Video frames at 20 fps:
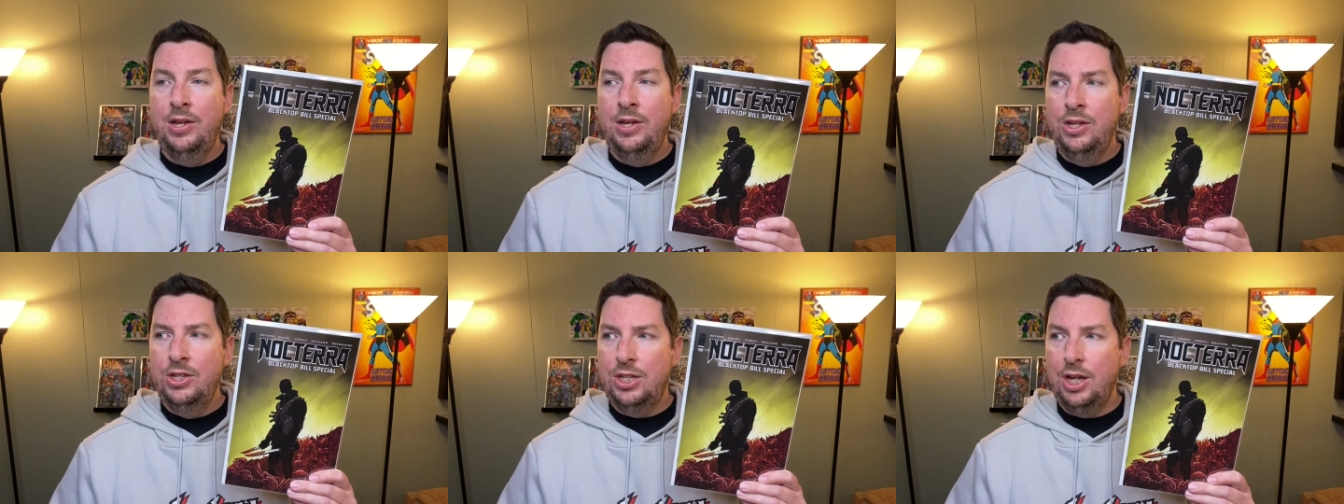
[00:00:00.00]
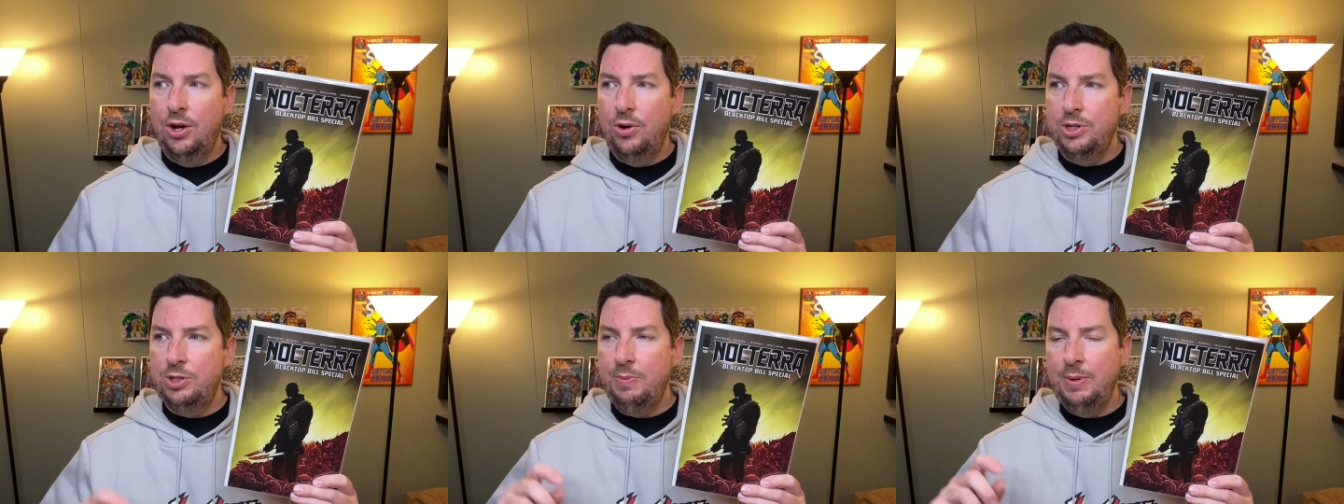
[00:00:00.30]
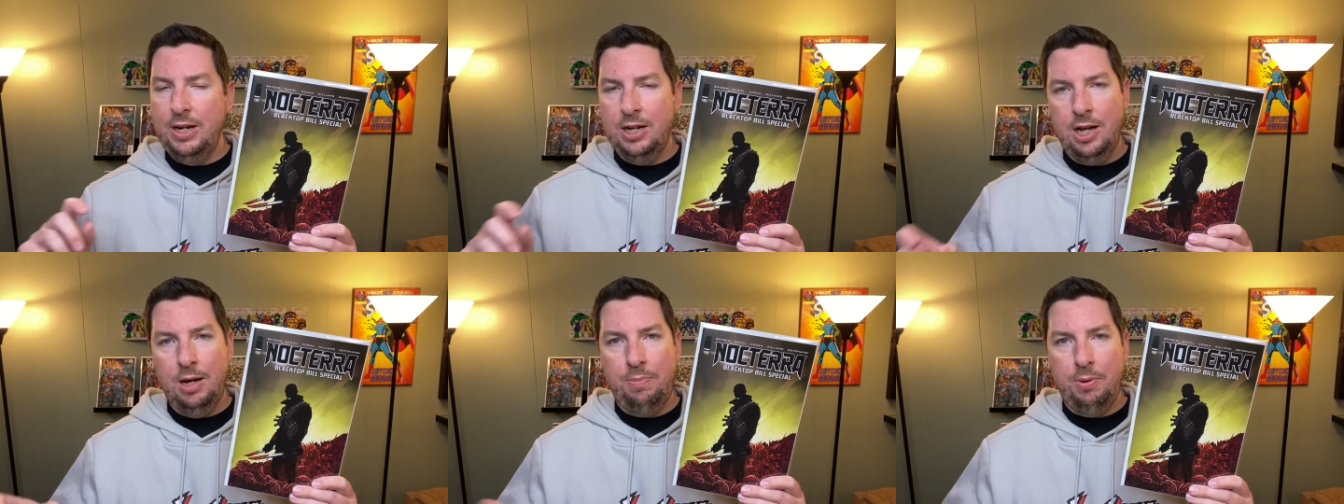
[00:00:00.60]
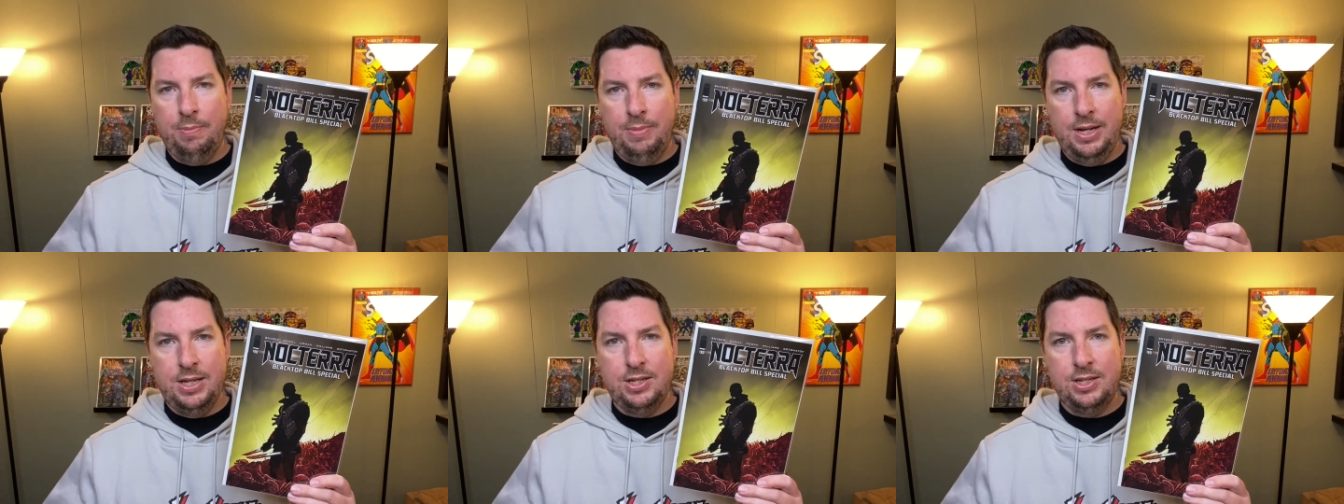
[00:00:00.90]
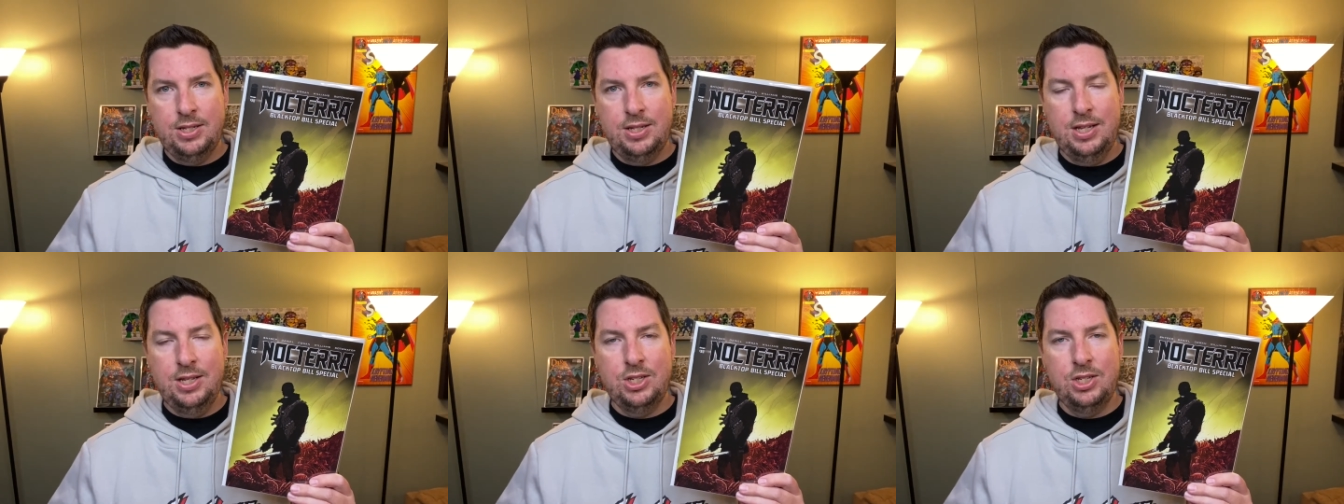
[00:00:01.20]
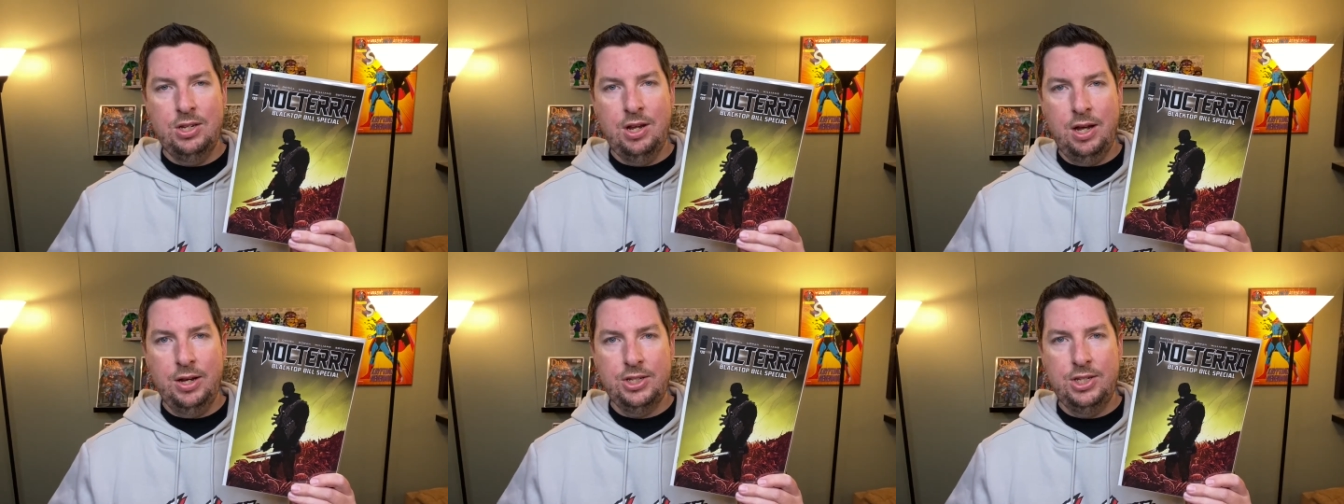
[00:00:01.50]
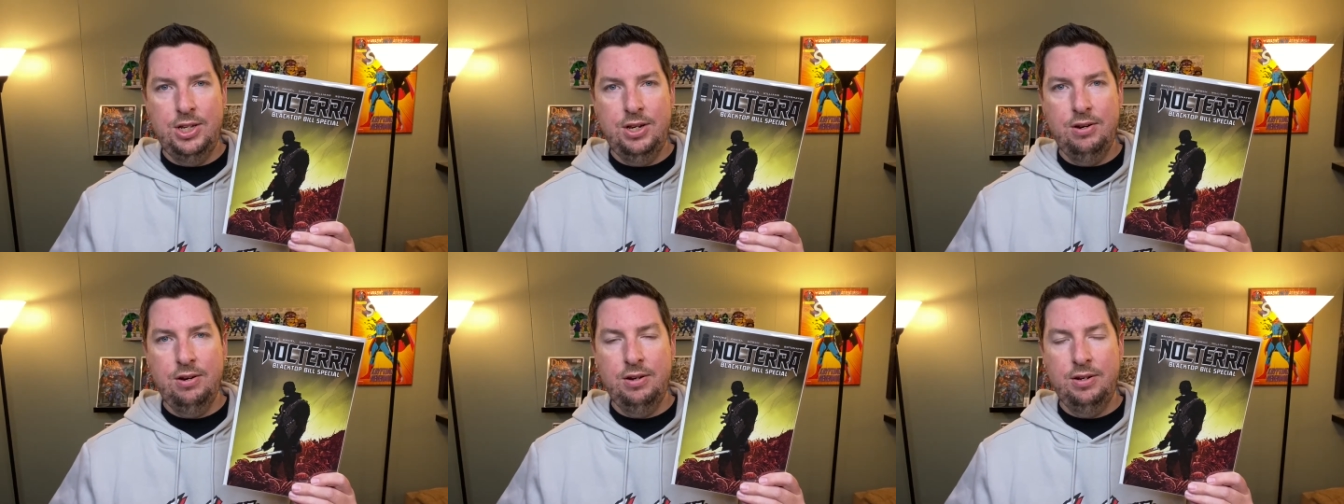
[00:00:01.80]
So it's been a couple months since
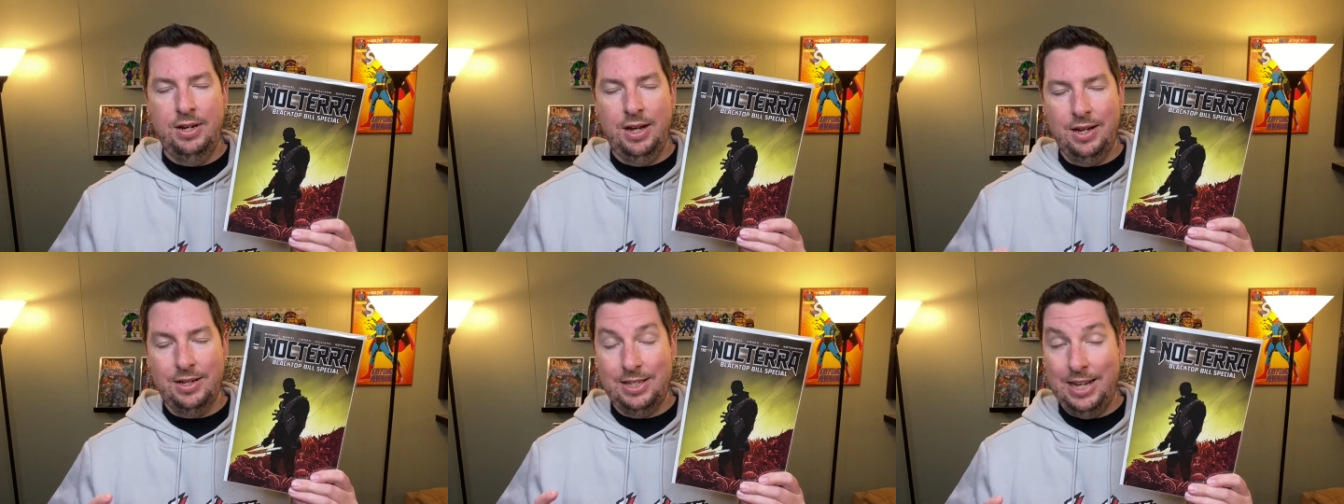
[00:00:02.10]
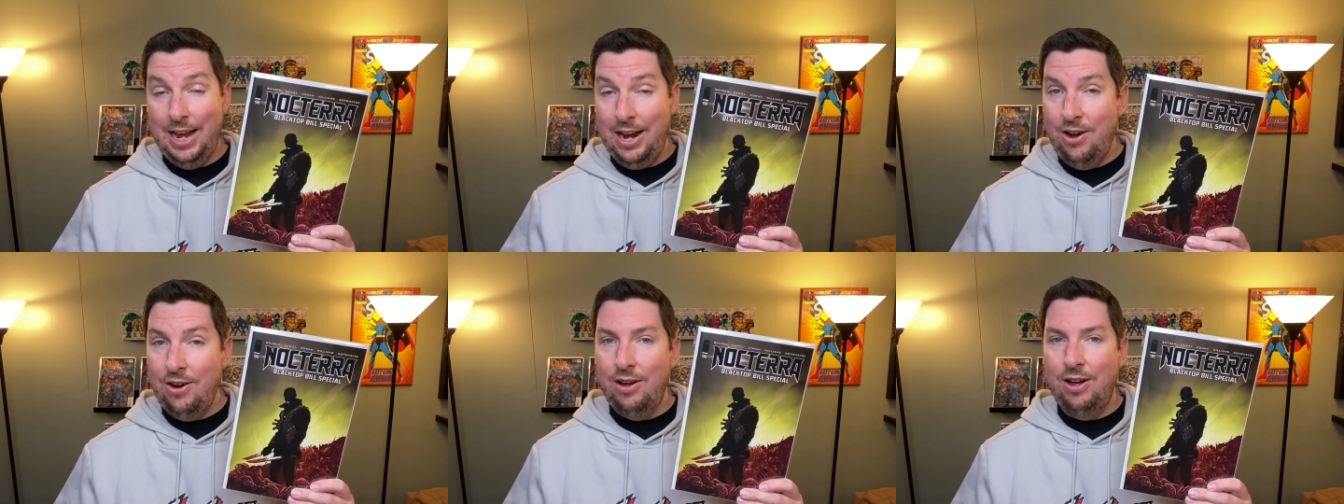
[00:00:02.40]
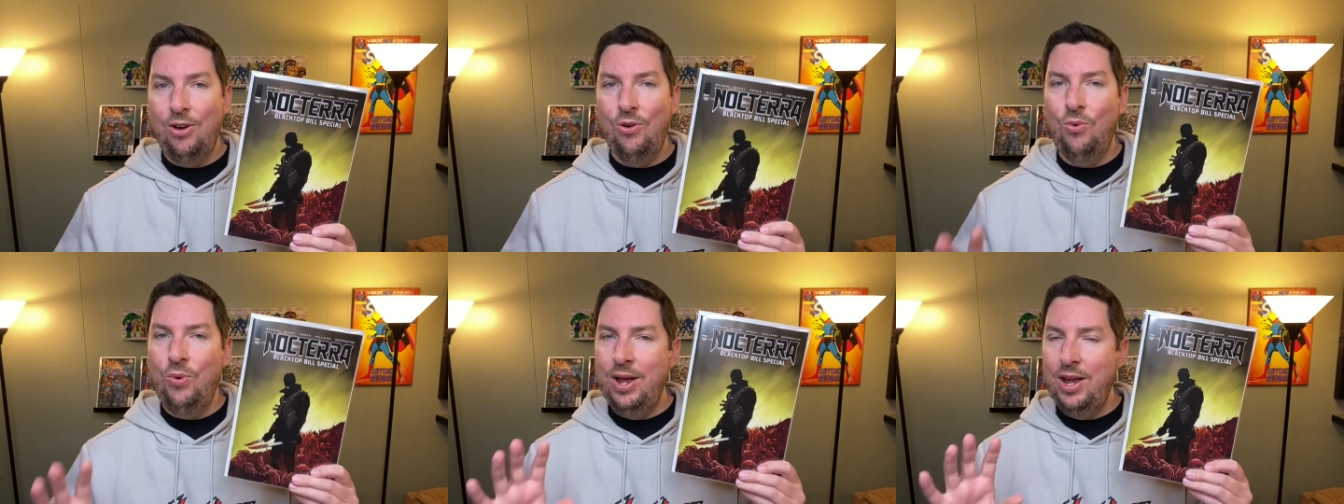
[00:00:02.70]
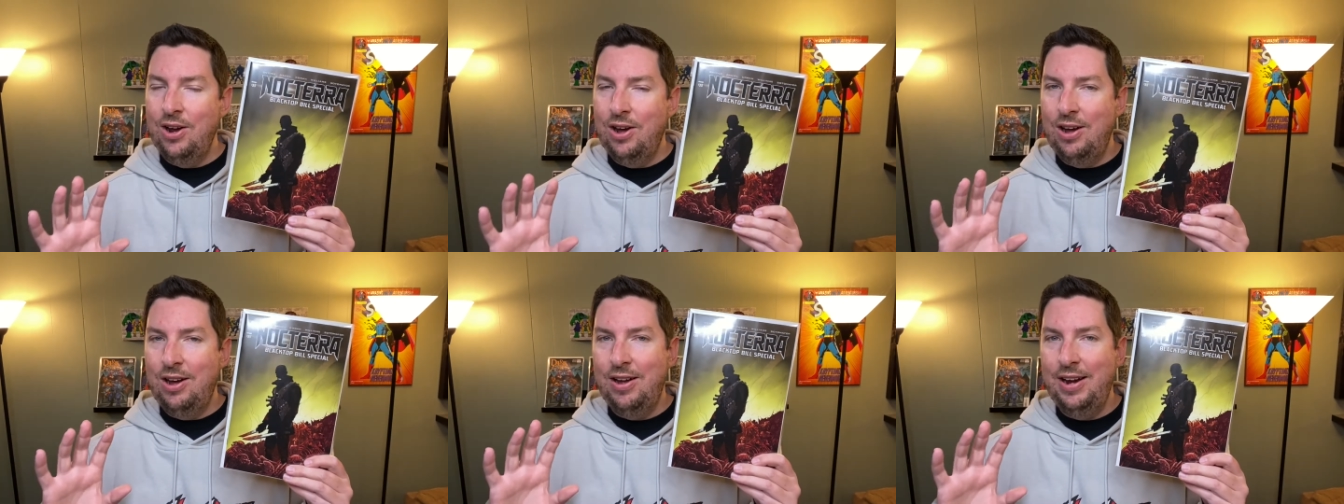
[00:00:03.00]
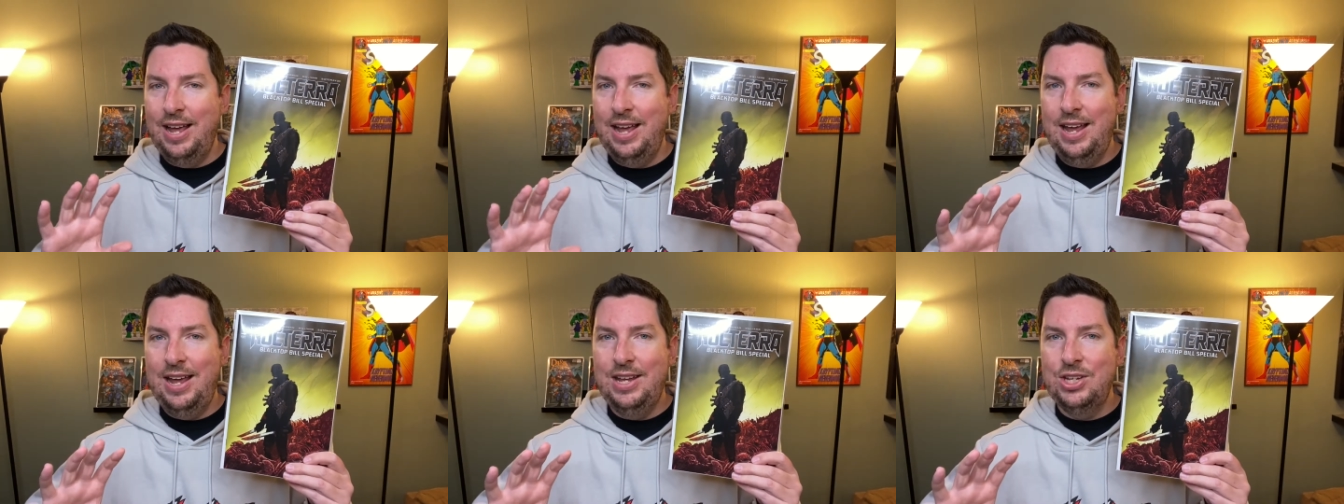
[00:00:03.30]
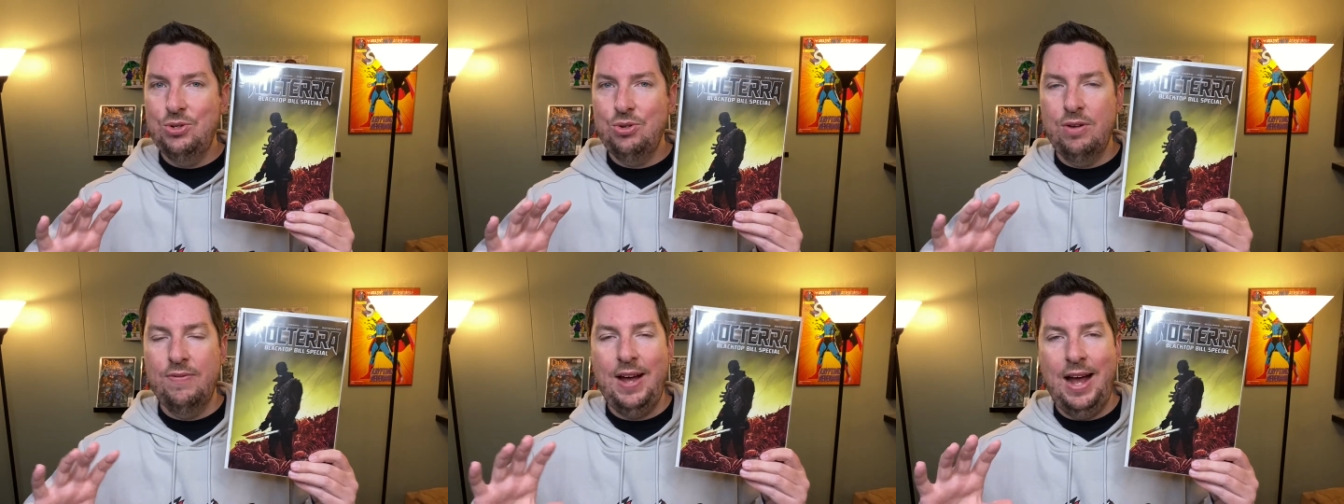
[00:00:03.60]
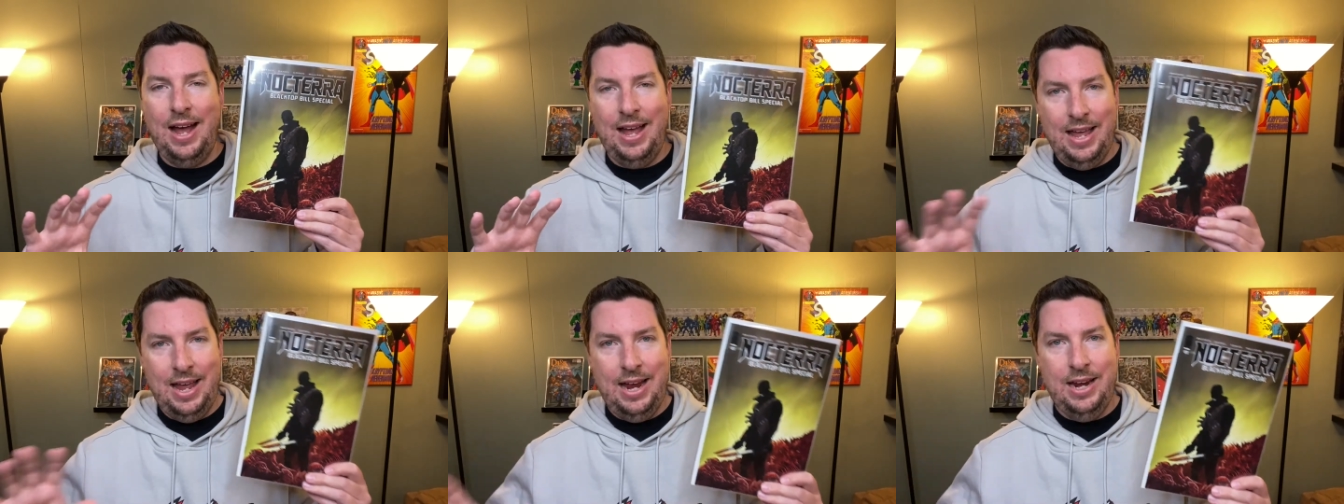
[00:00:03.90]
Noctera went on a sort of a
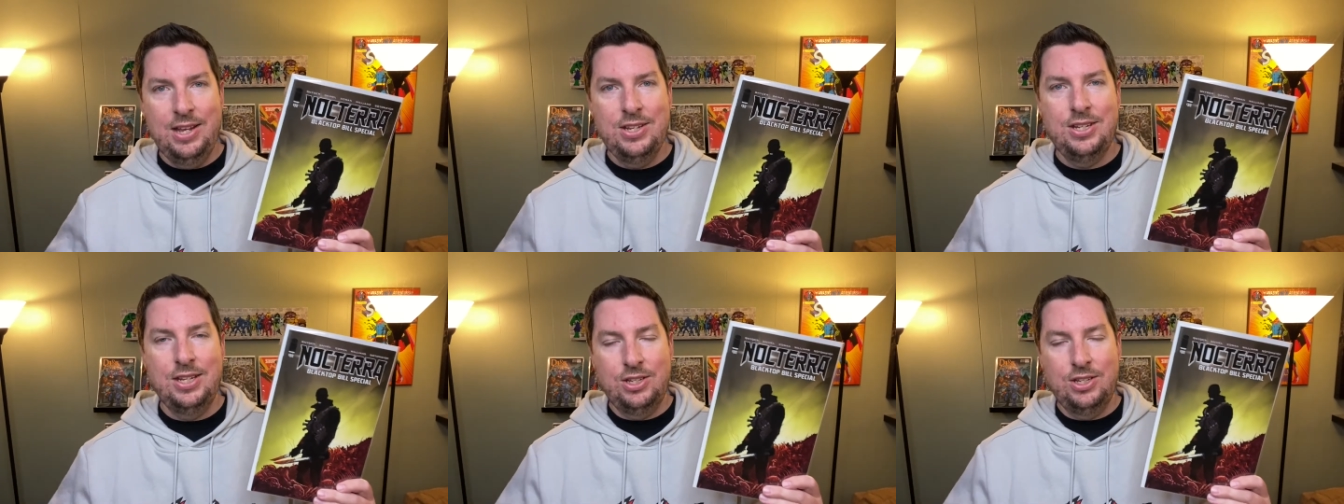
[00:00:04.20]
hiatus.